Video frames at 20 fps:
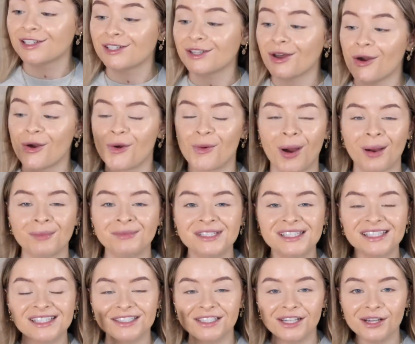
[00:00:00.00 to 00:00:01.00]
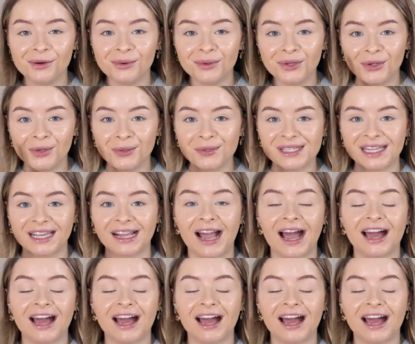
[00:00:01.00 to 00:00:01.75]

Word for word: So I'm still using